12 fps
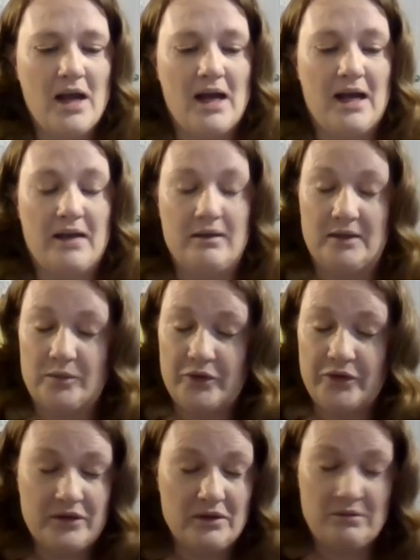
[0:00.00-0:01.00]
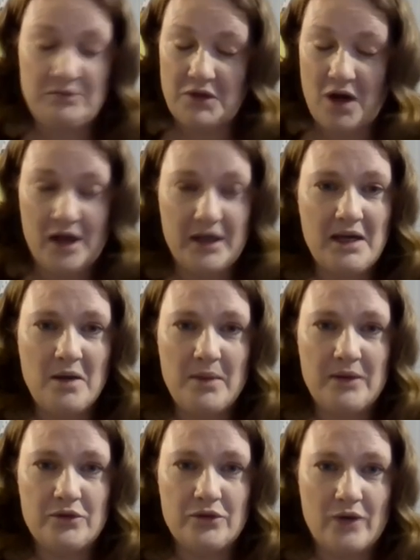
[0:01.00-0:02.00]
Uh, the Liberals talking
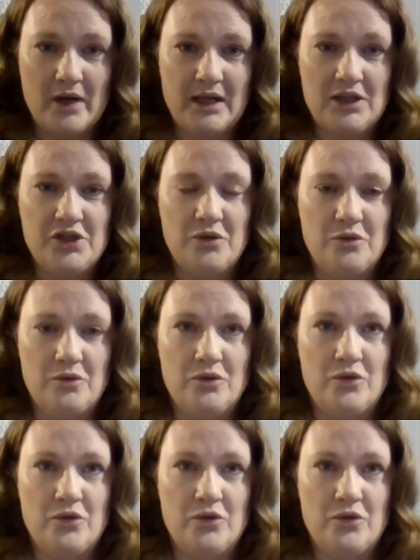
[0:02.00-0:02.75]
about trying to